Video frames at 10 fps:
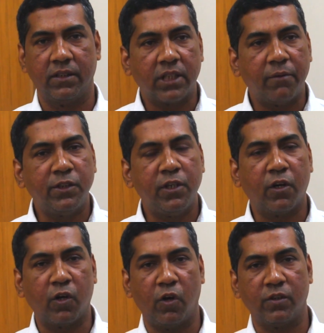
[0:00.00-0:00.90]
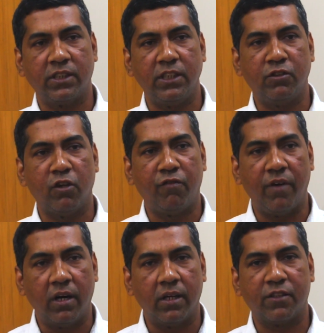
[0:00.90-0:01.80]
Subordinate clause is
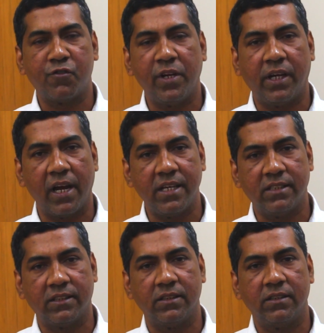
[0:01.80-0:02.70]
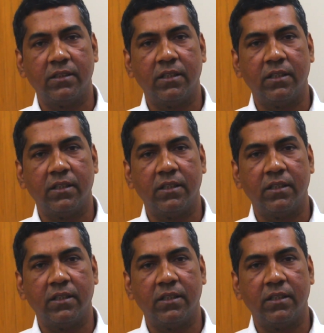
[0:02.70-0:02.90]
of three kinds.